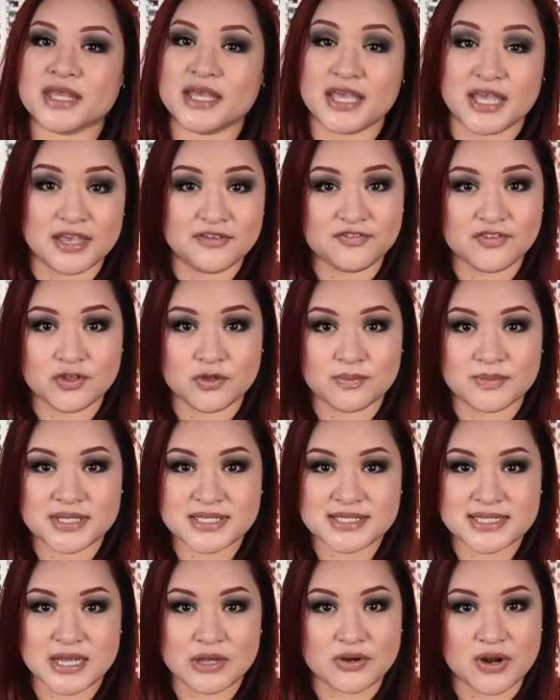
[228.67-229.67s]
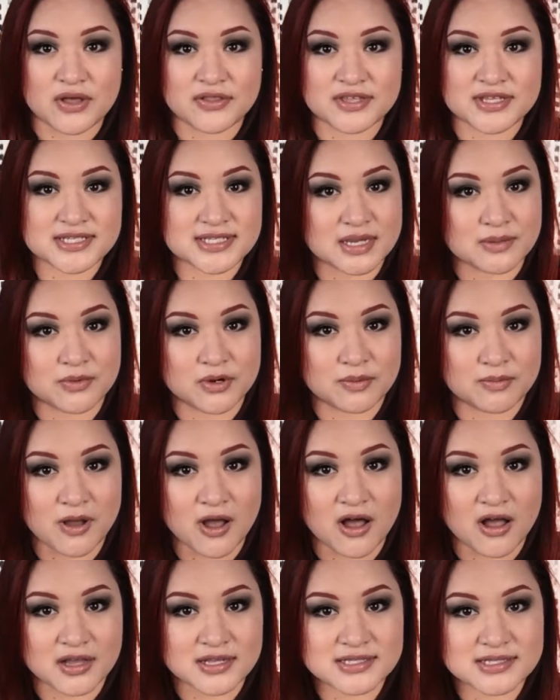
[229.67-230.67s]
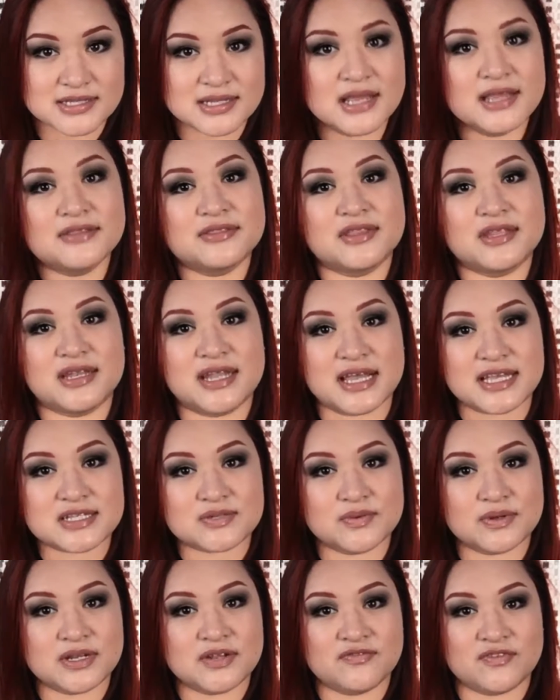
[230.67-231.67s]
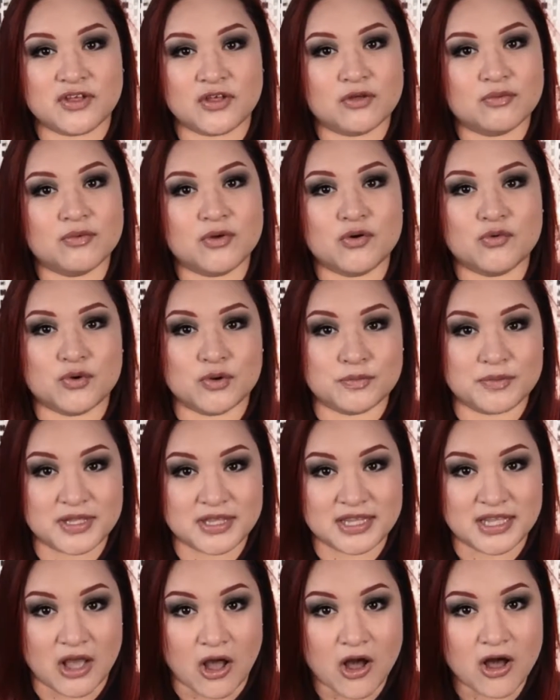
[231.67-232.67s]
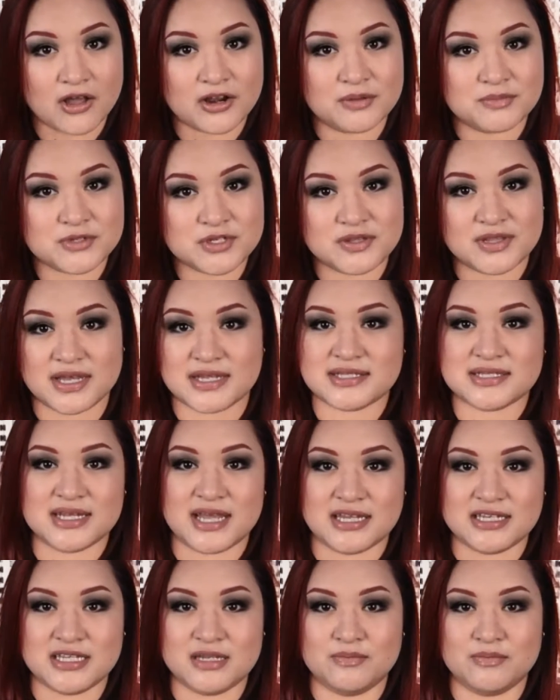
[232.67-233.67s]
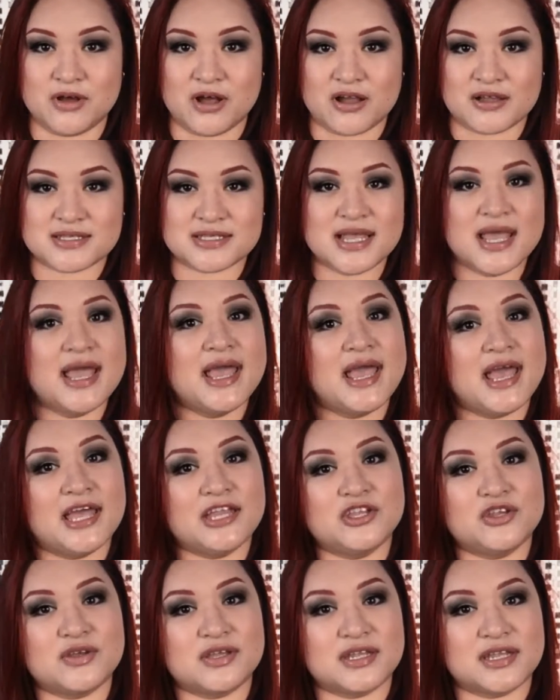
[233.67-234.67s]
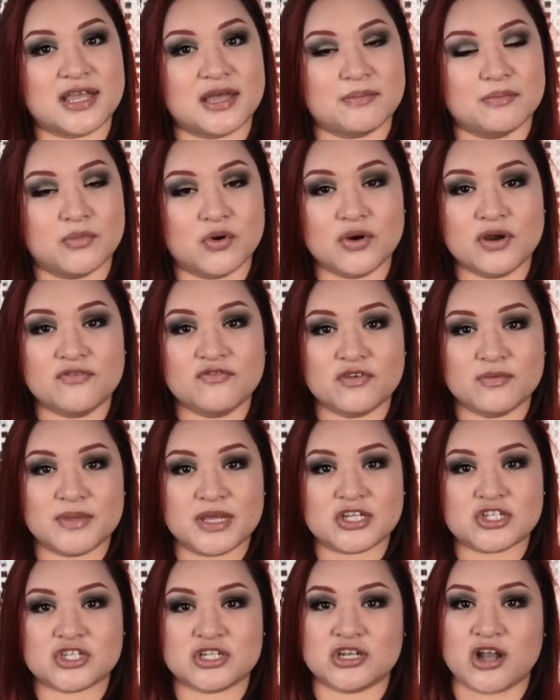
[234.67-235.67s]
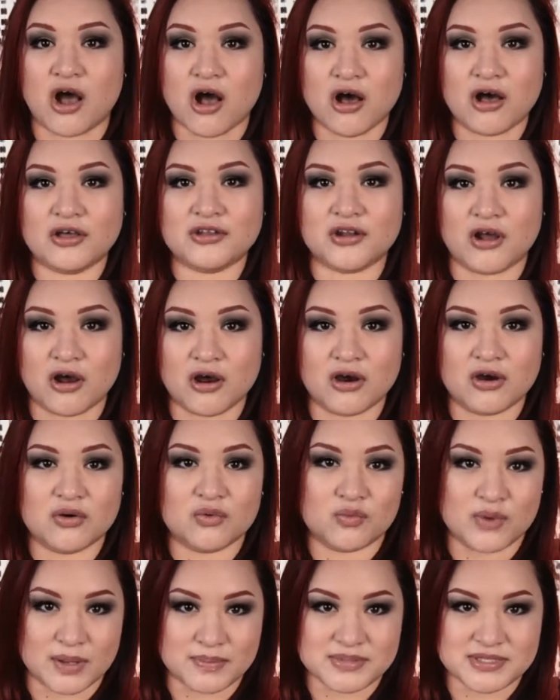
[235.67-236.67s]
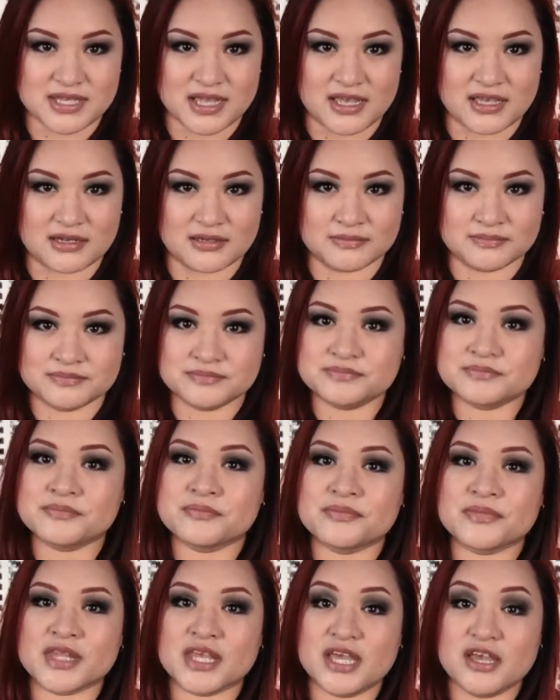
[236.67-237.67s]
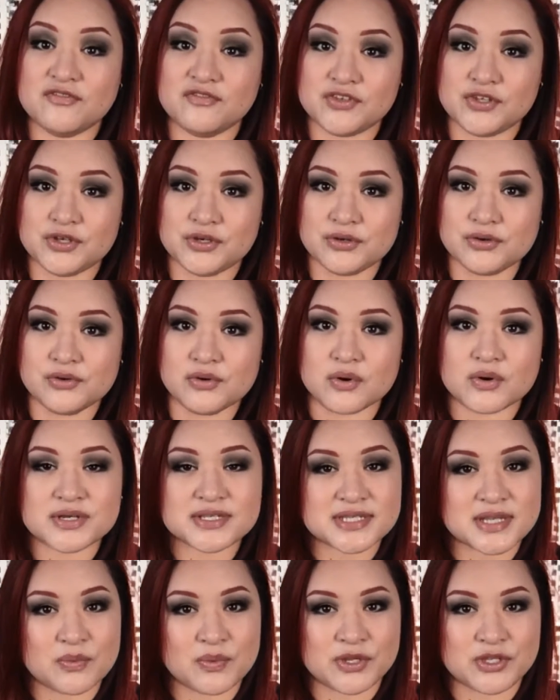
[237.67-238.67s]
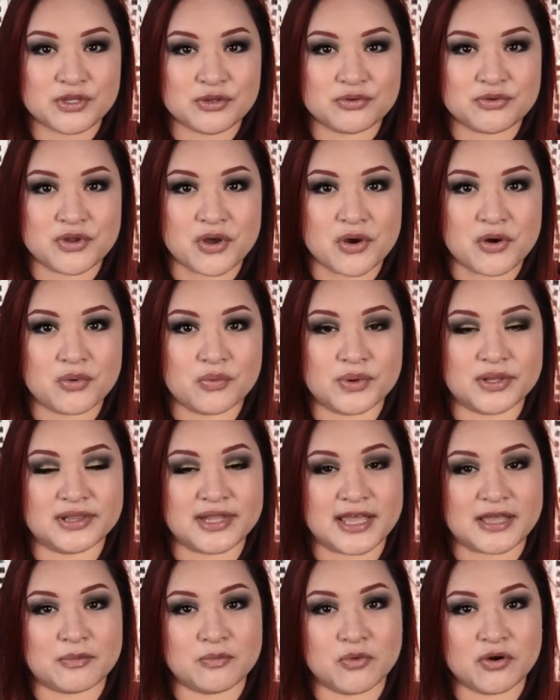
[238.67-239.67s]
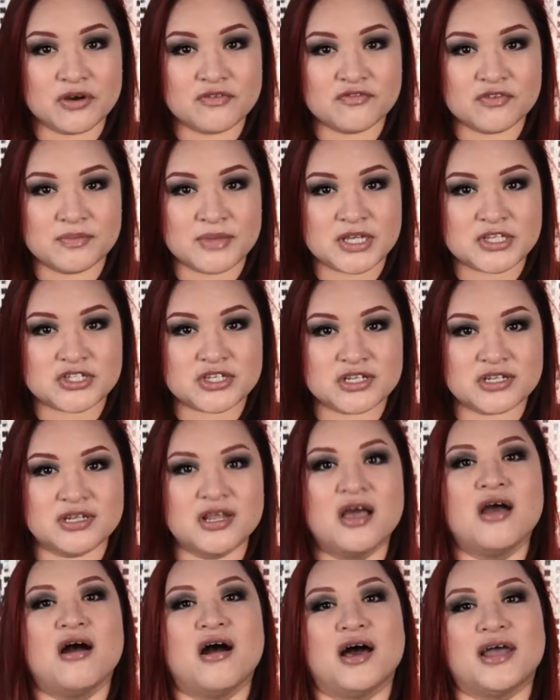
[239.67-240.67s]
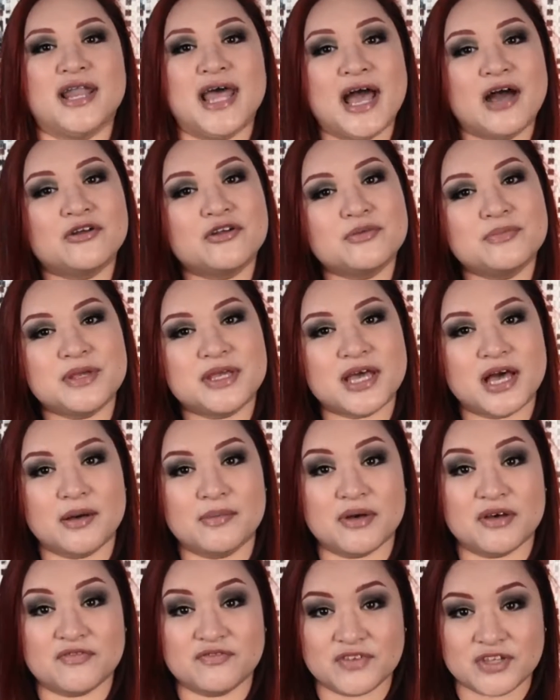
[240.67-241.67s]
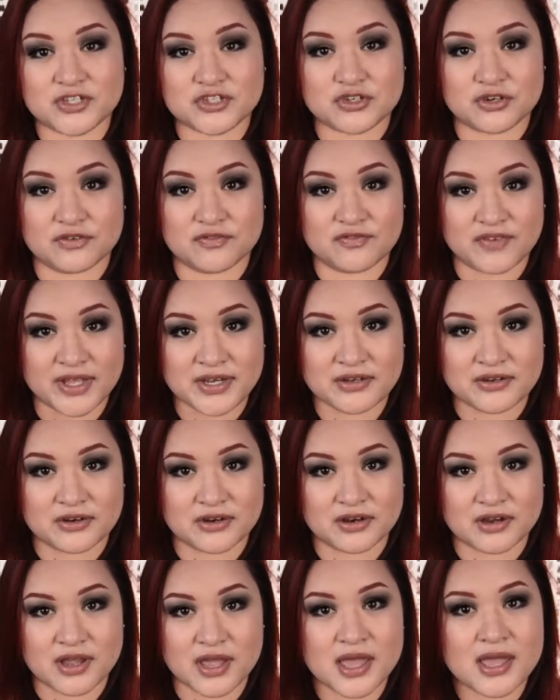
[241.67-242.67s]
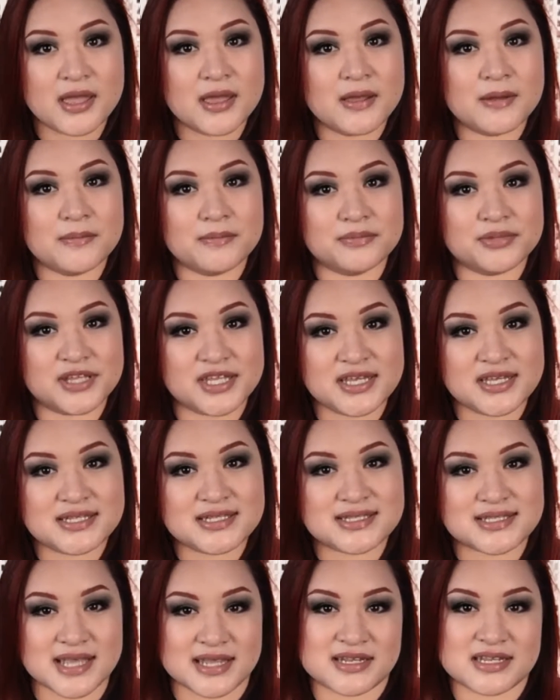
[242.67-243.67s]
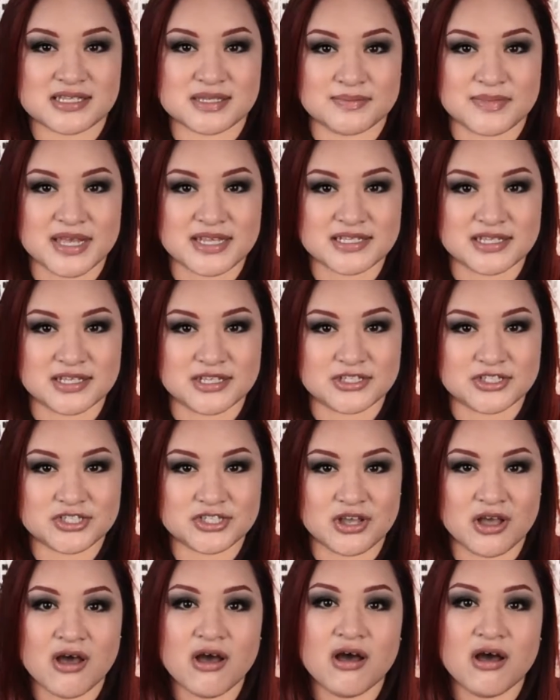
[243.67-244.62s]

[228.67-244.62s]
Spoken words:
If you missed out on the summer box, the next one available will be the autumn 2019 box, and you can get more information on our website. If you or someone you know would like more information on how to become a featured vendor, please send us a message.